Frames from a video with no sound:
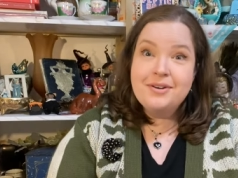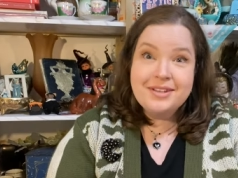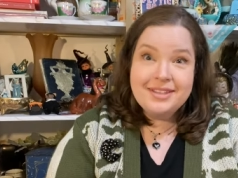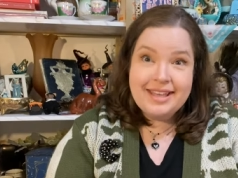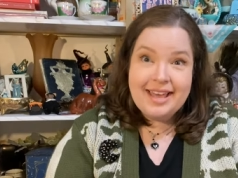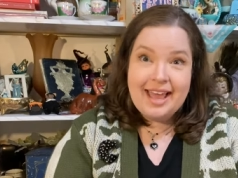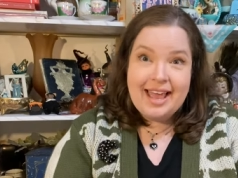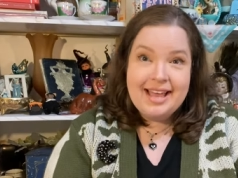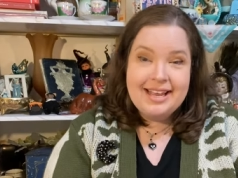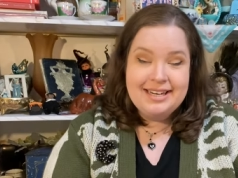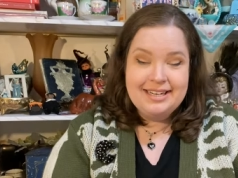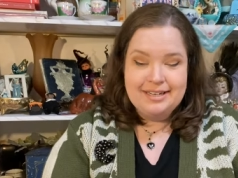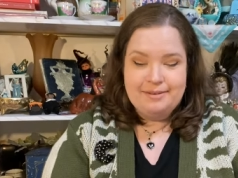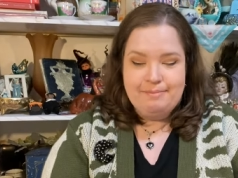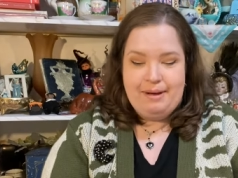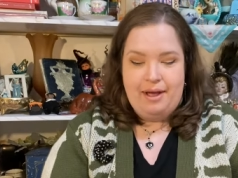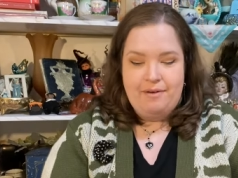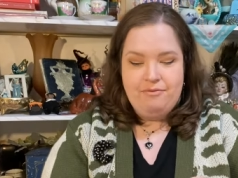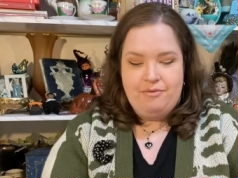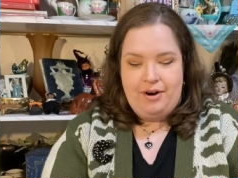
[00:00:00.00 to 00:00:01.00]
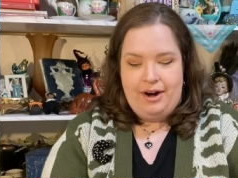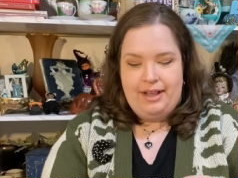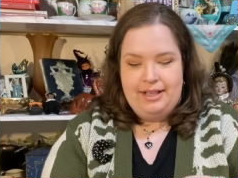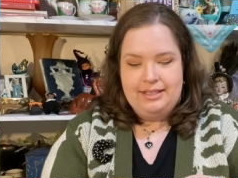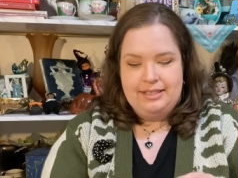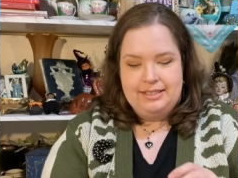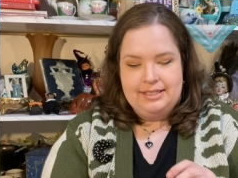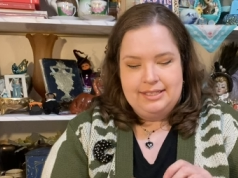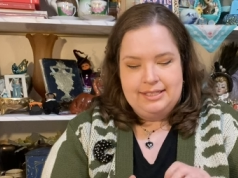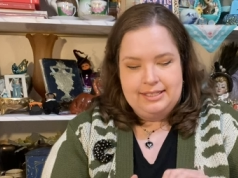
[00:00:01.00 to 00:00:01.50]
to the end, my
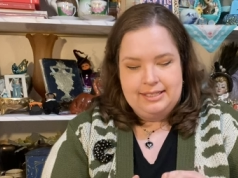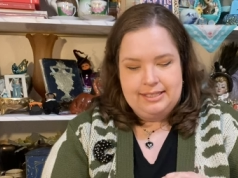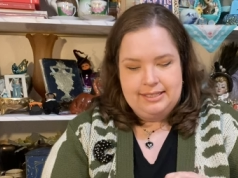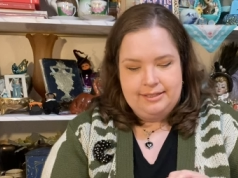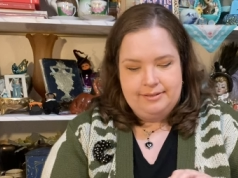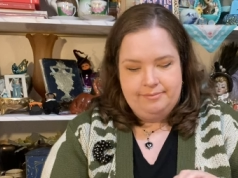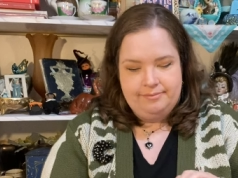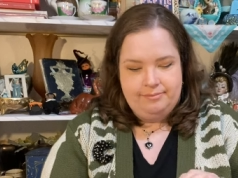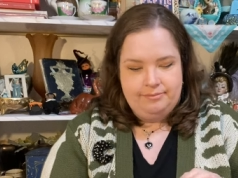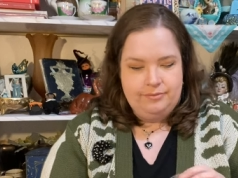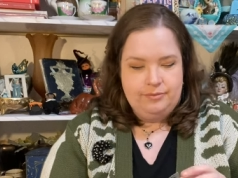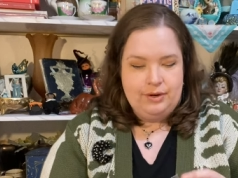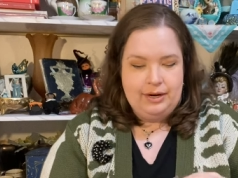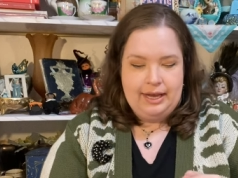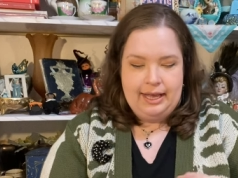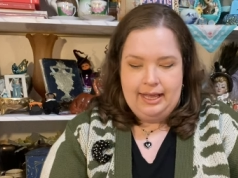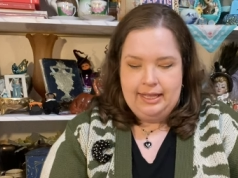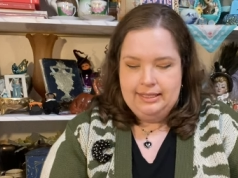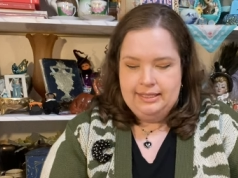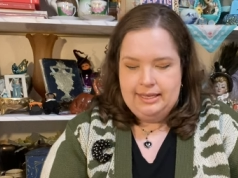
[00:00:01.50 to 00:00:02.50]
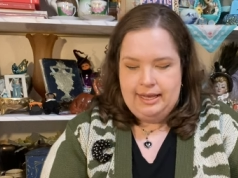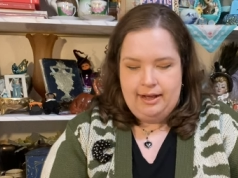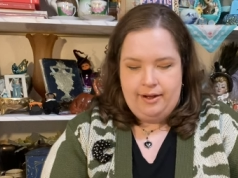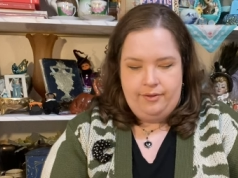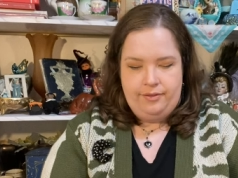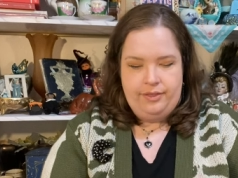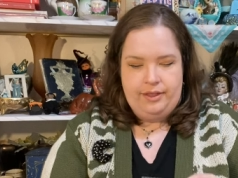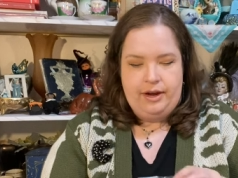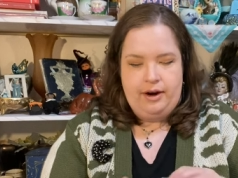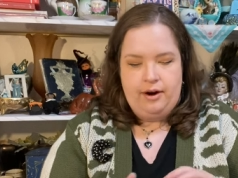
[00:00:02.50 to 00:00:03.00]
friends. We're getting
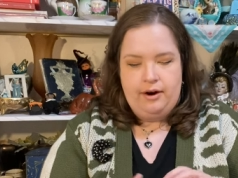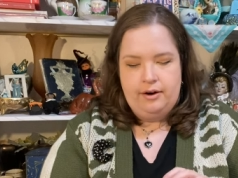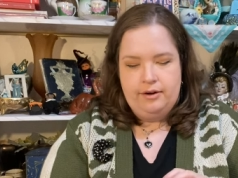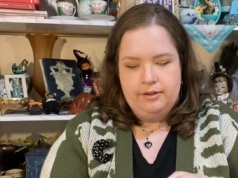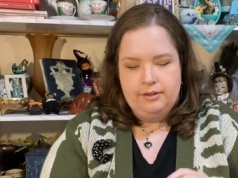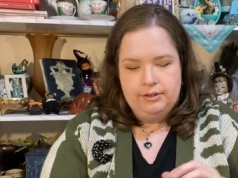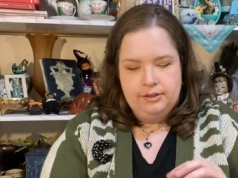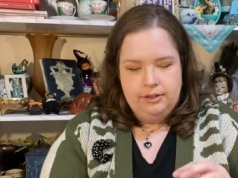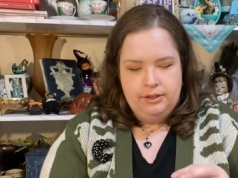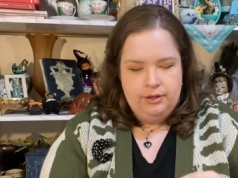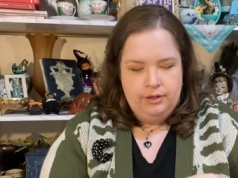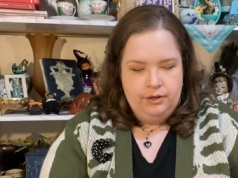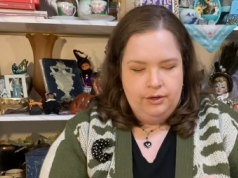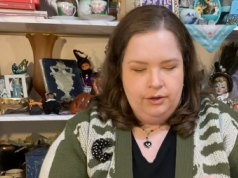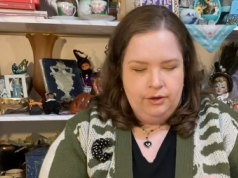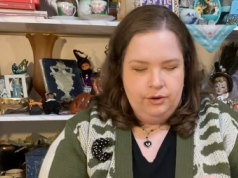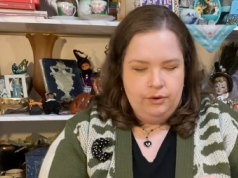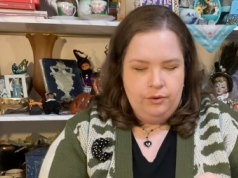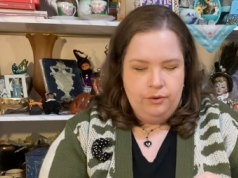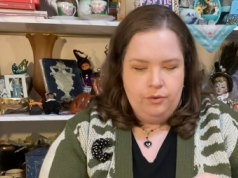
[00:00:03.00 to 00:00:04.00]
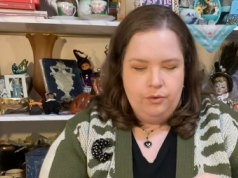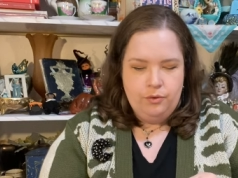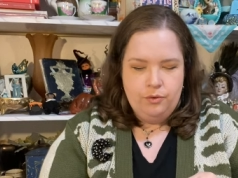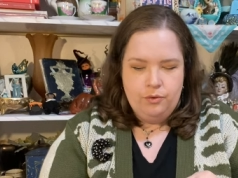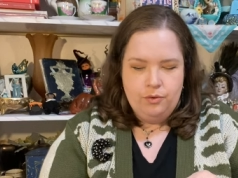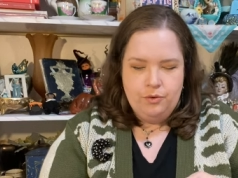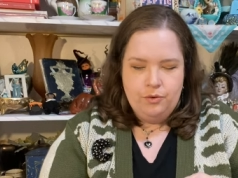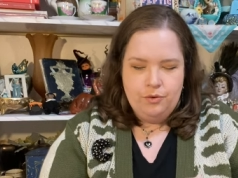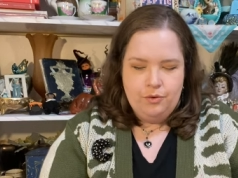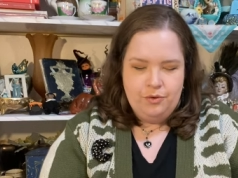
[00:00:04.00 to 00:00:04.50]
down there.
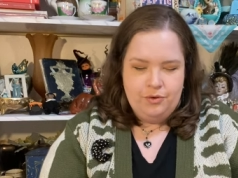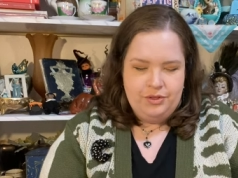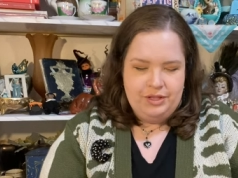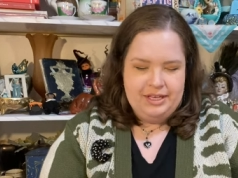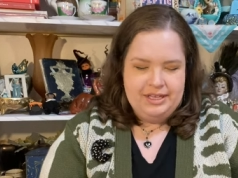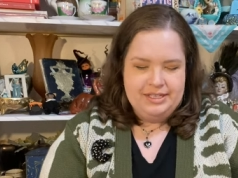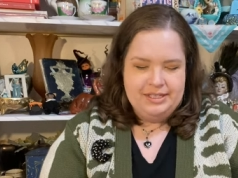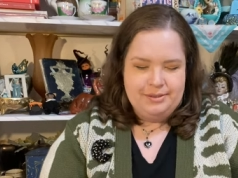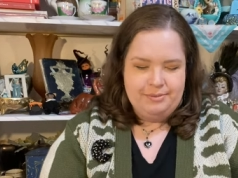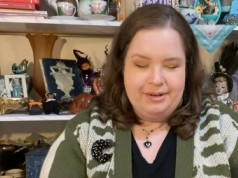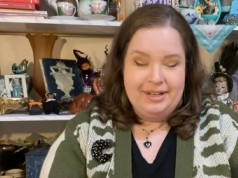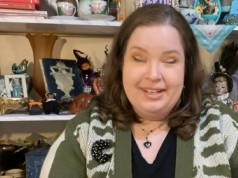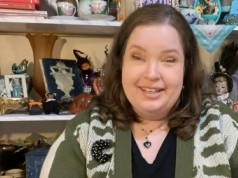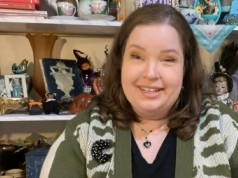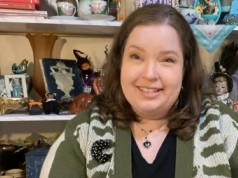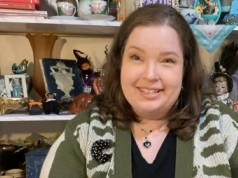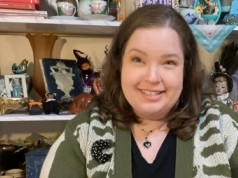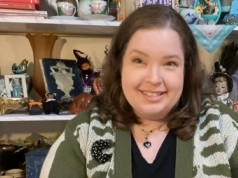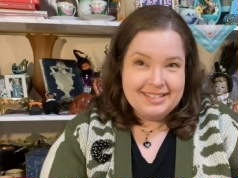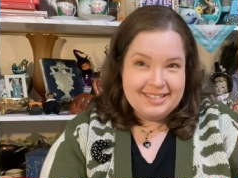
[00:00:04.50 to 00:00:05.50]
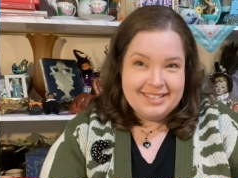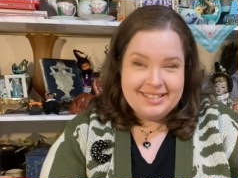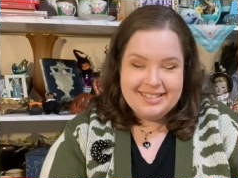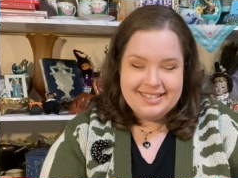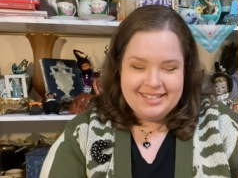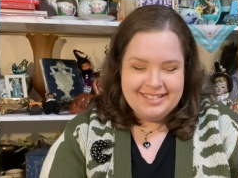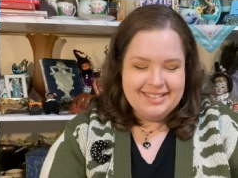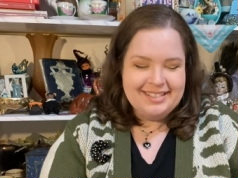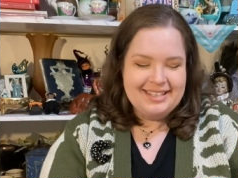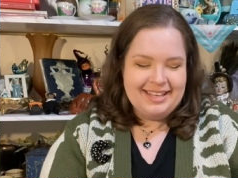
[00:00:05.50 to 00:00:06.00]
Ooh, these
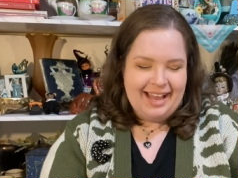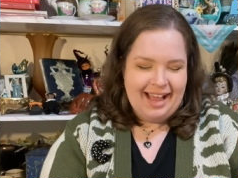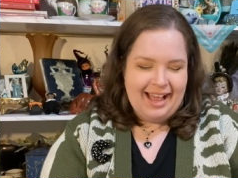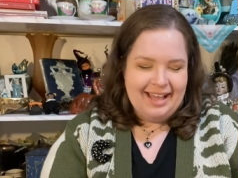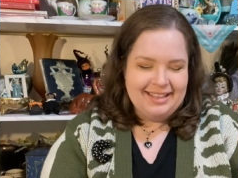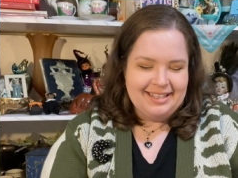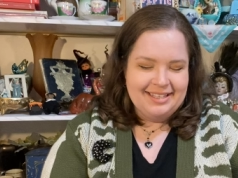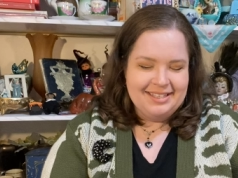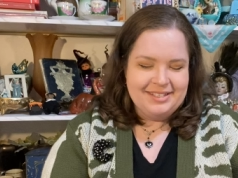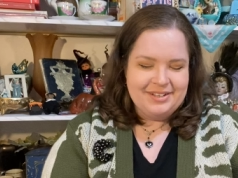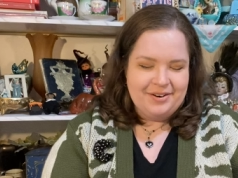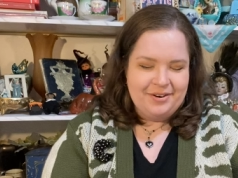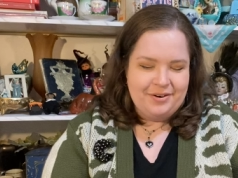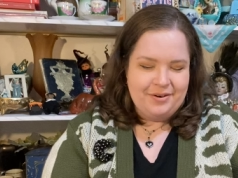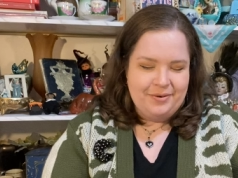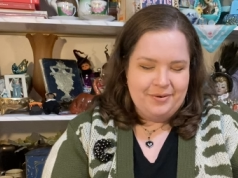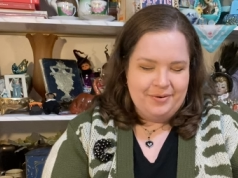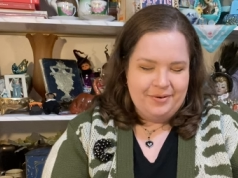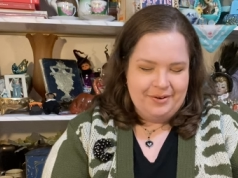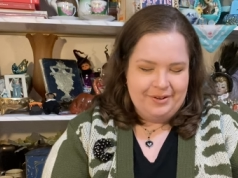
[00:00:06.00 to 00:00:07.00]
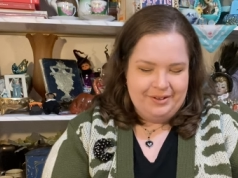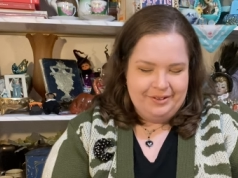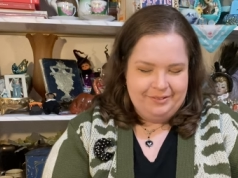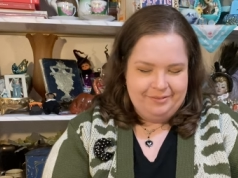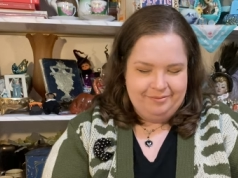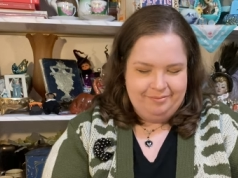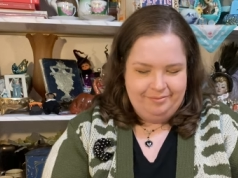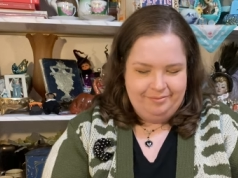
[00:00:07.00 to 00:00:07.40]
ones. Yeah, these are cool.